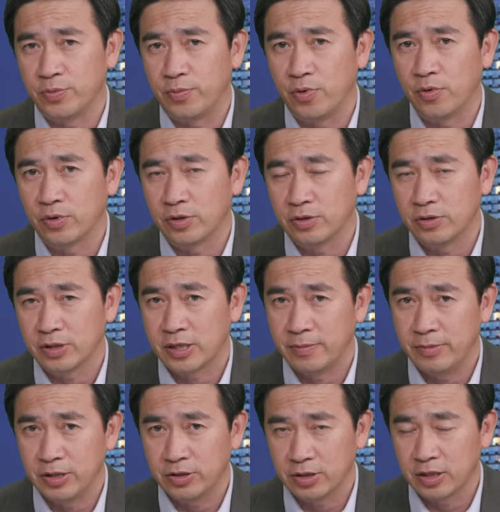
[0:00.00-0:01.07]
Reporter
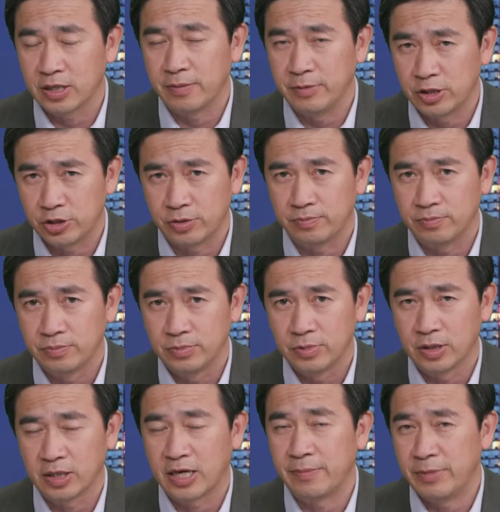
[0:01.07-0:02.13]

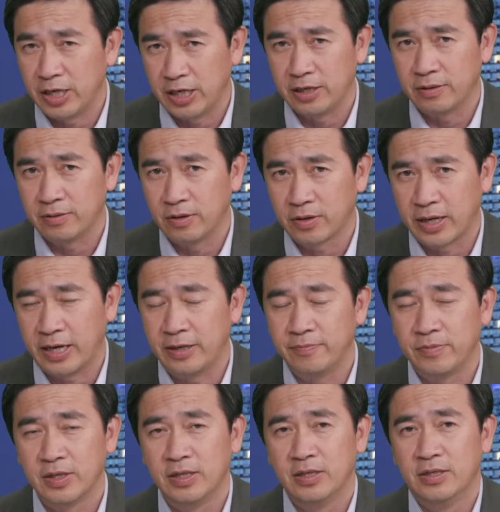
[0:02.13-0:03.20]
Committee, okay?
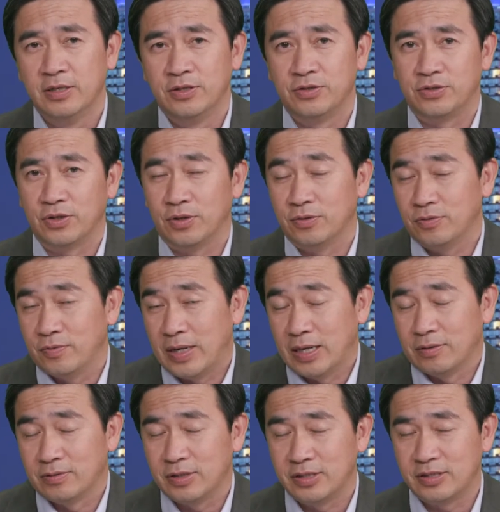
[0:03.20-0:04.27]
So,
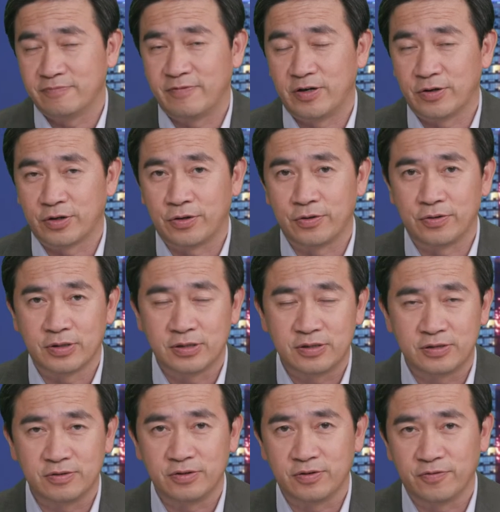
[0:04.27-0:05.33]
wow, it's very
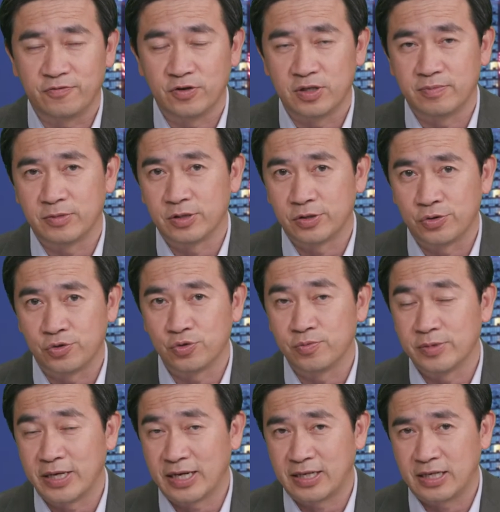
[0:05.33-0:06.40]
curious, for them to
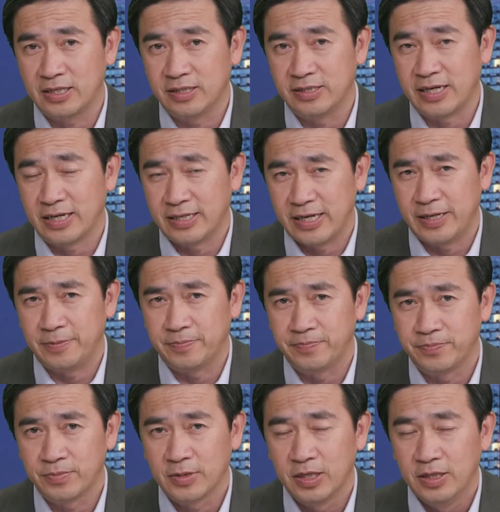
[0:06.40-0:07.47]
assume that name.
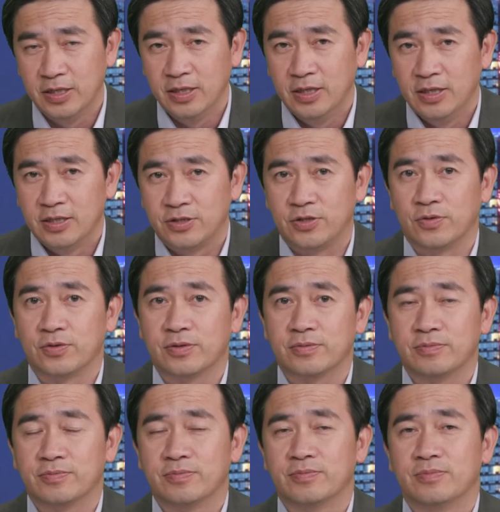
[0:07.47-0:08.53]
So
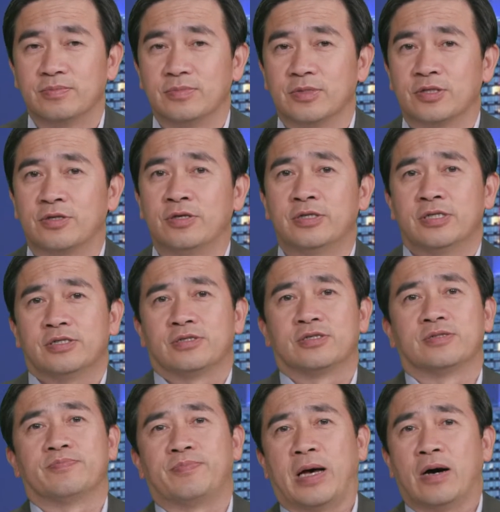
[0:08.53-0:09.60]

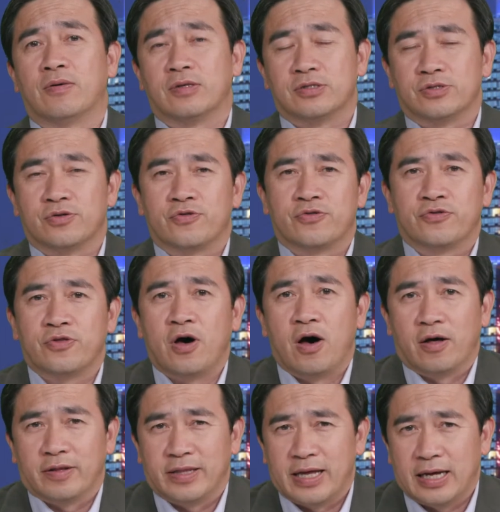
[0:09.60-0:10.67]
Curtis Bowers
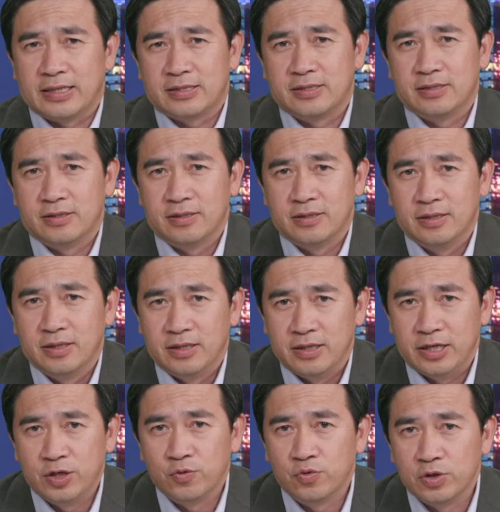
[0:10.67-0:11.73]
thought that
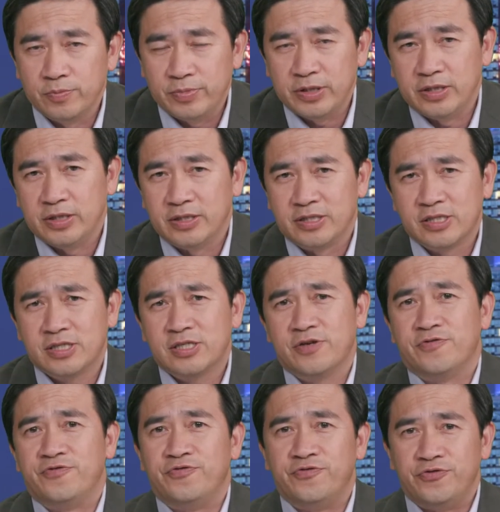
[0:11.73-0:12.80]
it would be just
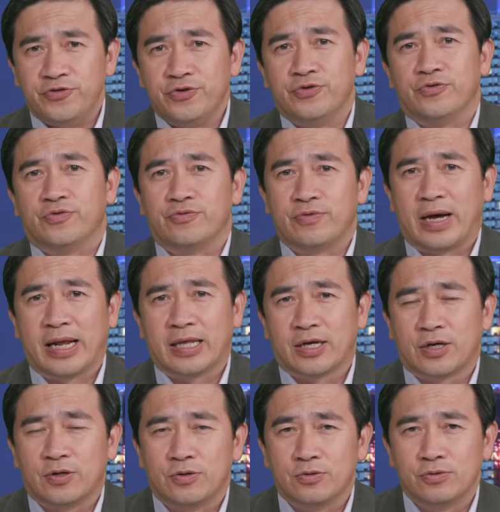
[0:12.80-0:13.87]
a few
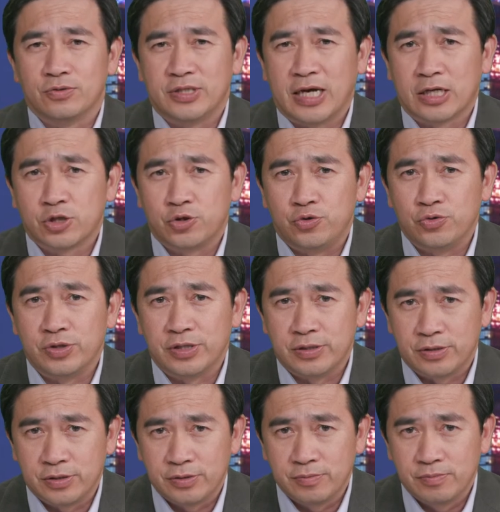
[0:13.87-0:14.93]
radical young
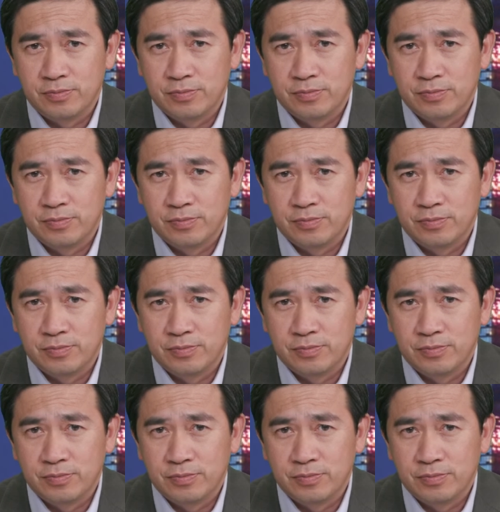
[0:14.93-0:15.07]
students.